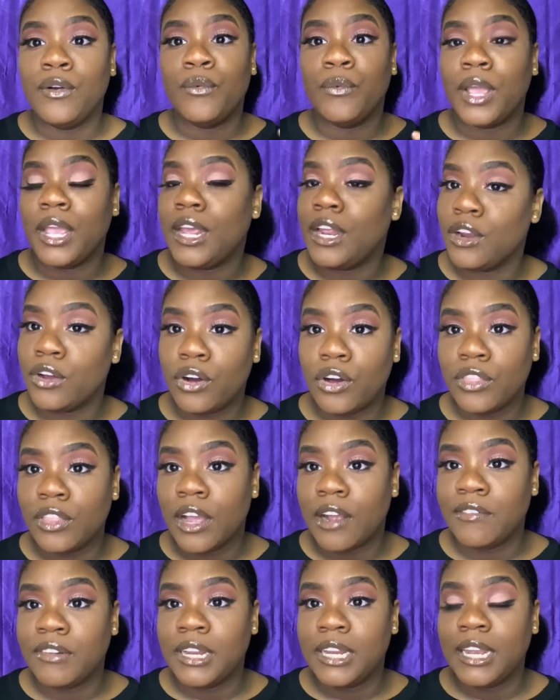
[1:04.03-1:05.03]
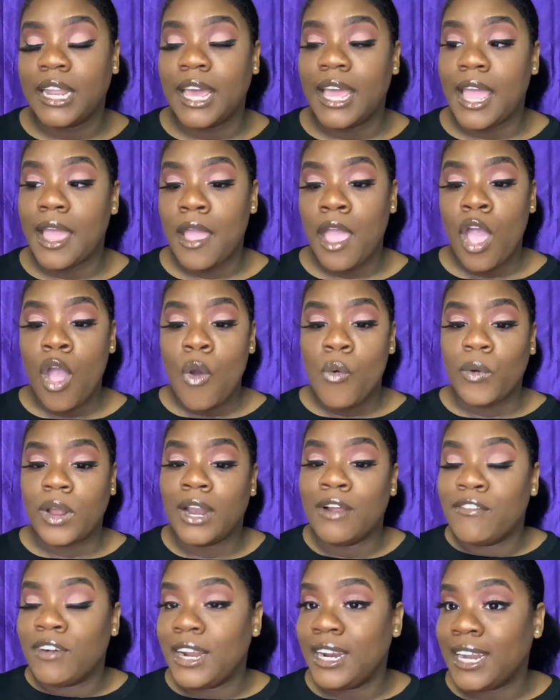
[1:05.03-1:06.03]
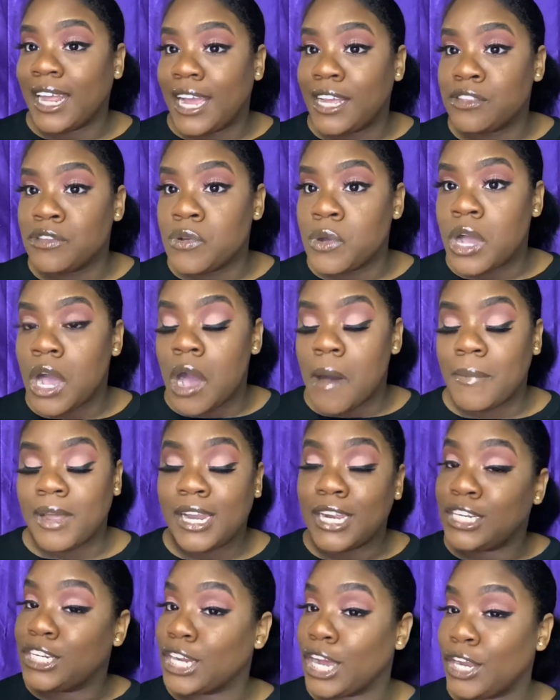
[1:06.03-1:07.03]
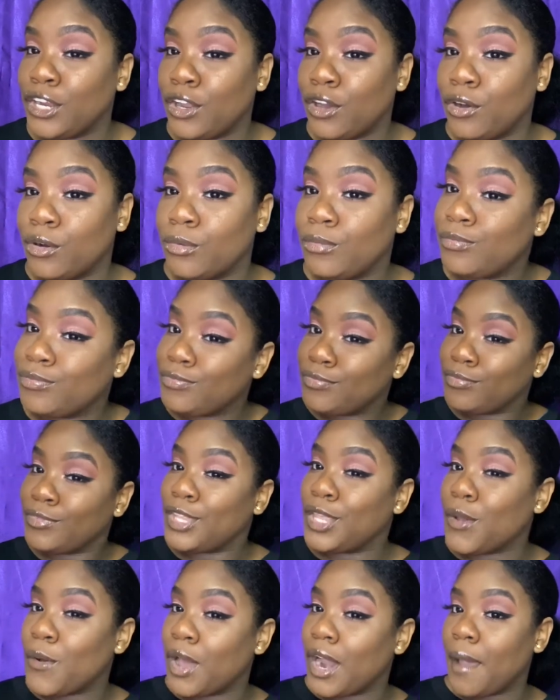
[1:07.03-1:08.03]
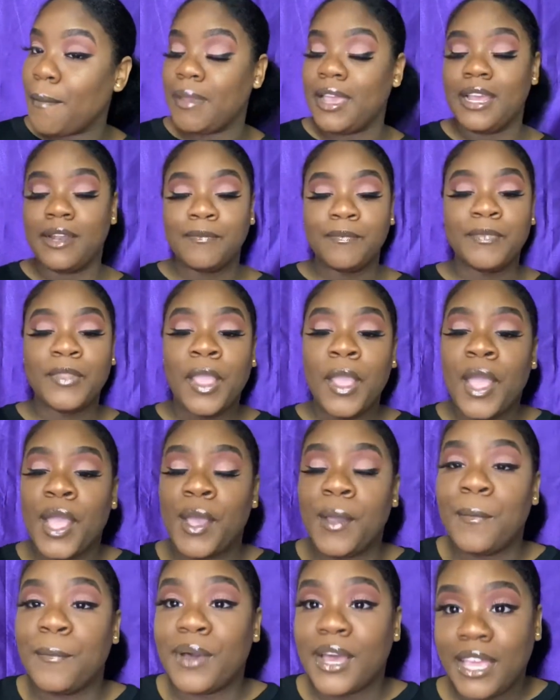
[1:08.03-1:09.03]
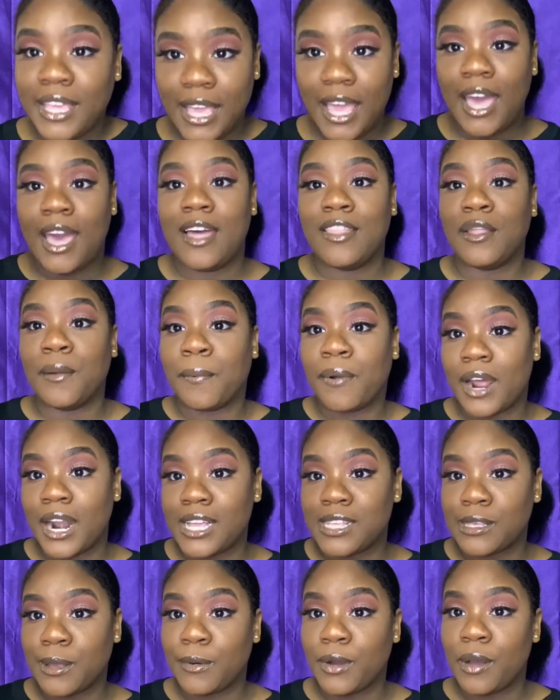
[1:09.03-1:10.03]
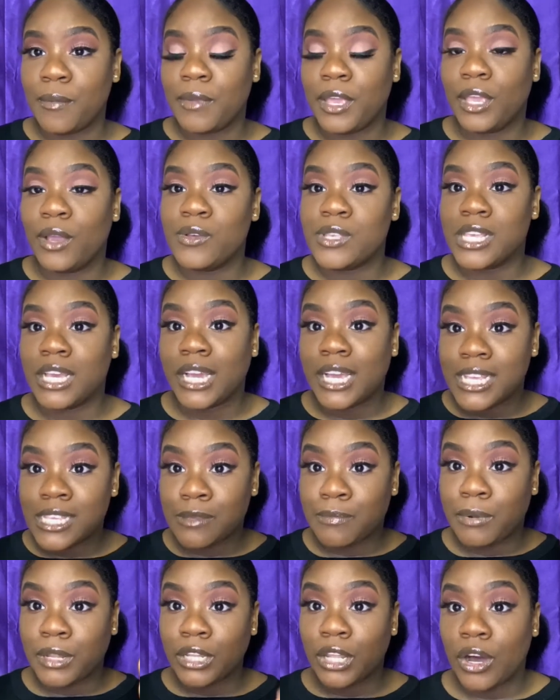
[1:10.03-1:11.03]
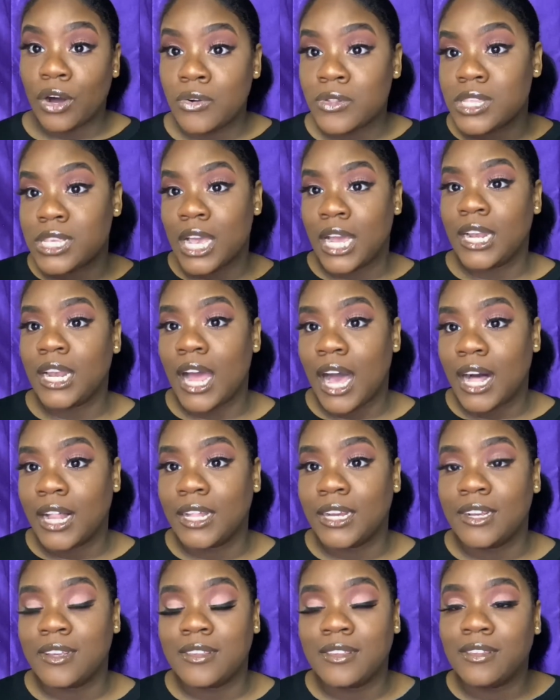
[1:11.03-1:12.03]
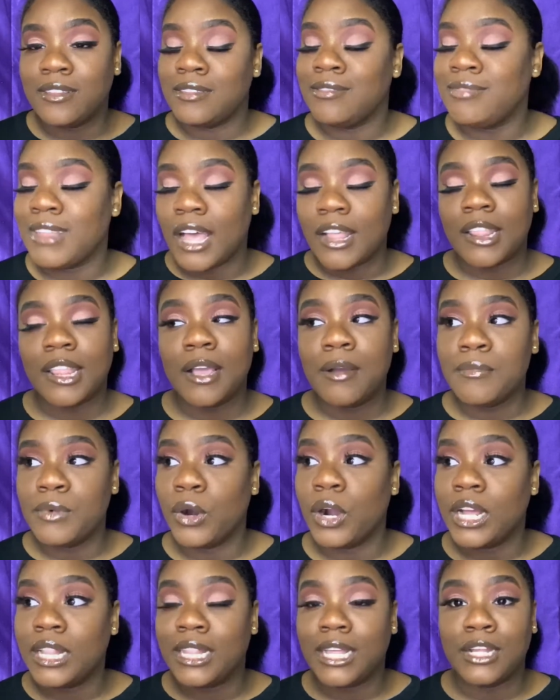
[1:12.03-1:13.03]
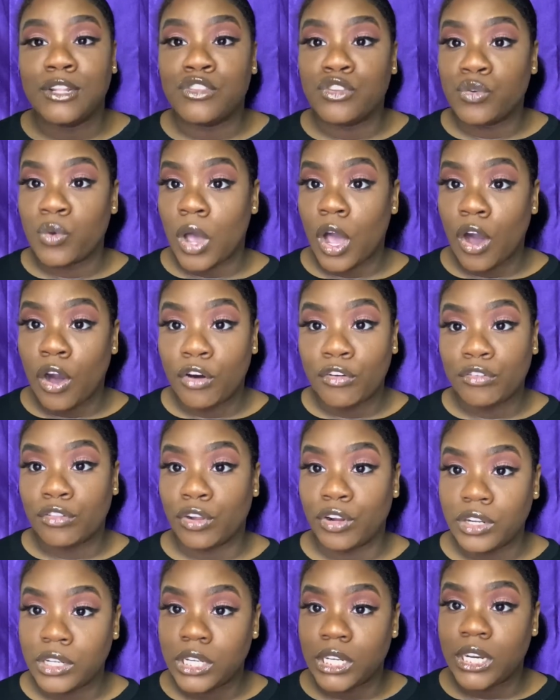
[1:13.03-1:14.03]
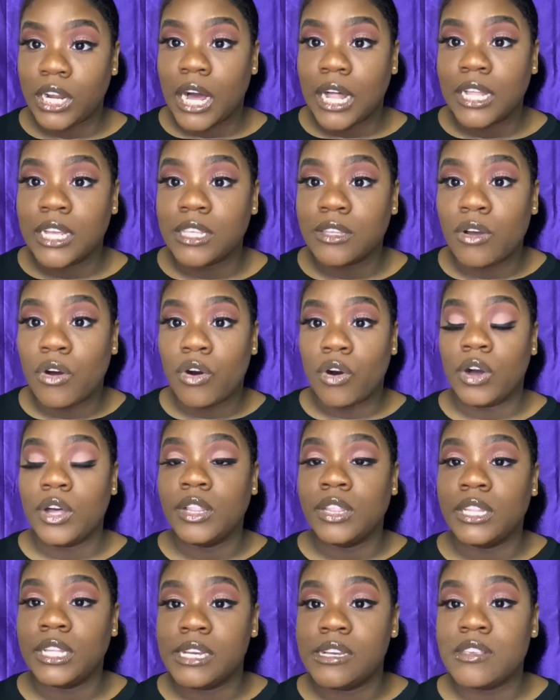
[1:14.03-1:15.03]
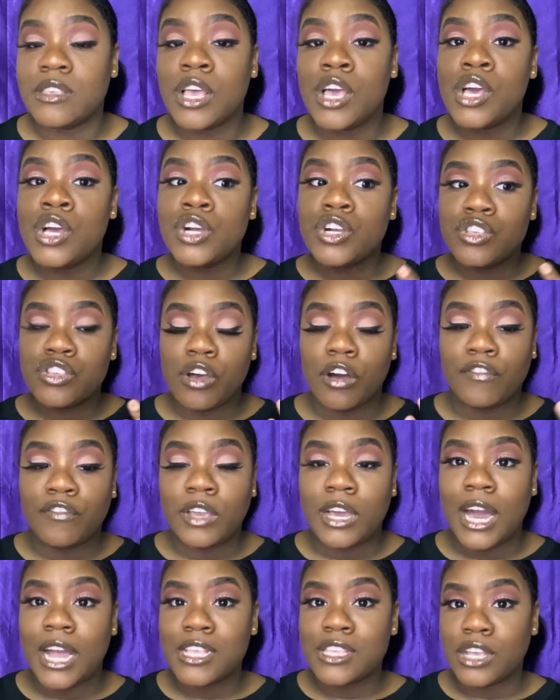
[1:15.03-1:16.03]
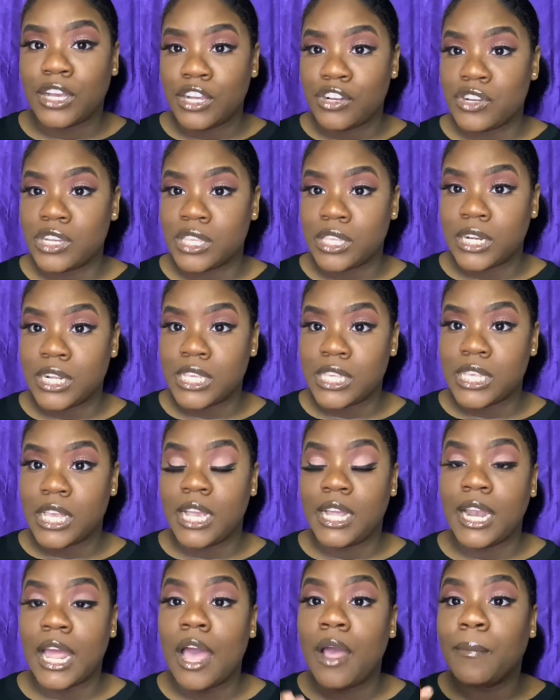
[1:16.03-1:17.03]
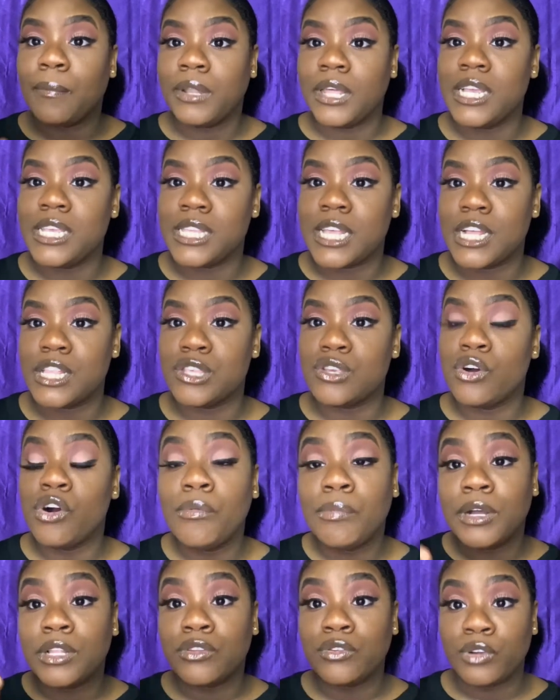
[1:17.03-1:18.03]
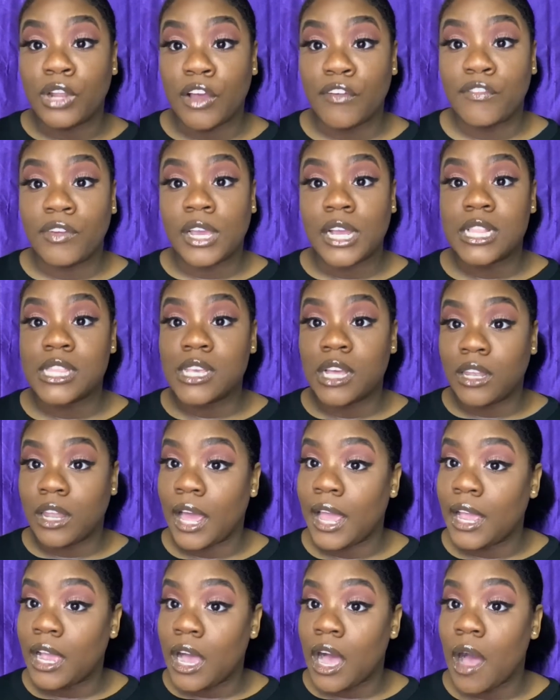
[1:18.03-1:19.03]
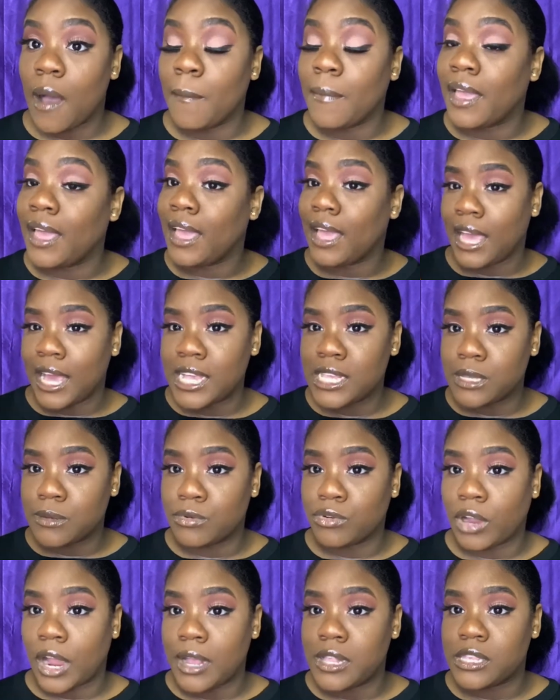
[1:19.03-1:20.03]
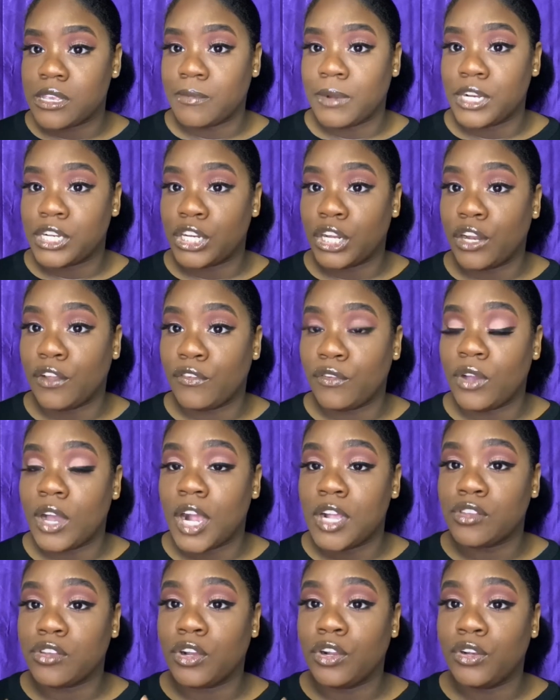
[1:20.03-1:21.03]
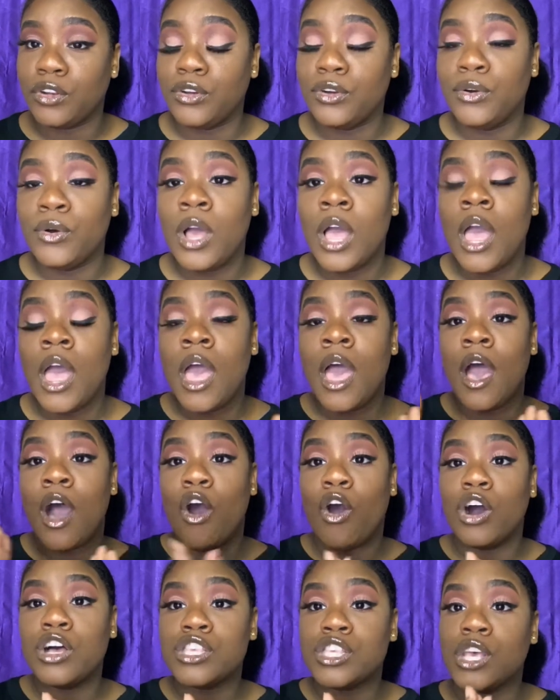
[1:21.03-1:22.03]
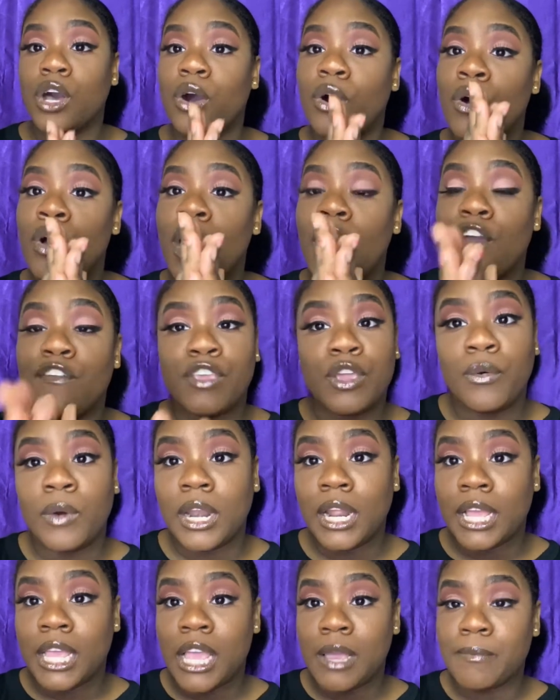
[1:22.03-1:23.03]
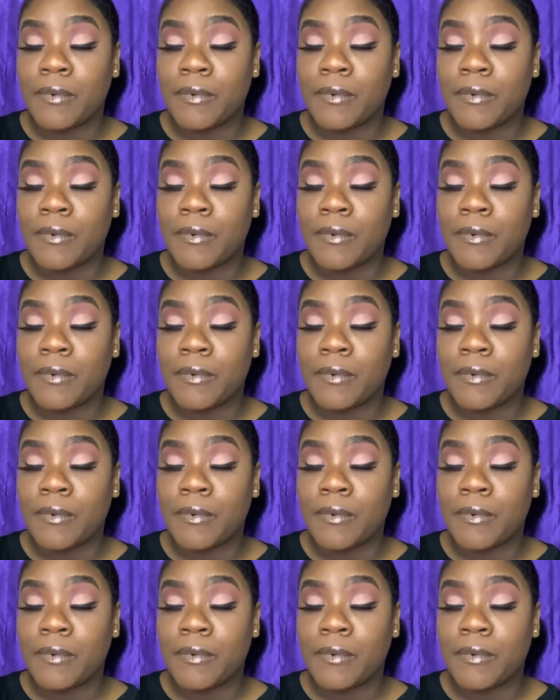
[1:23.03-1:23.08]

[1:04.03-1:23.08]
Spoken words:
waiting on that ring light. When the ring light do come, I'll let y'all know. You know what I mean? But yeah, the products I'm going to be using is below $10. Nothing more than $12, $13 on this. So if you guys are interested in seeing that, please stay tuned. But do not forget to like, comment, and subscribe to my channel if you guys are new. Also, if you want to keep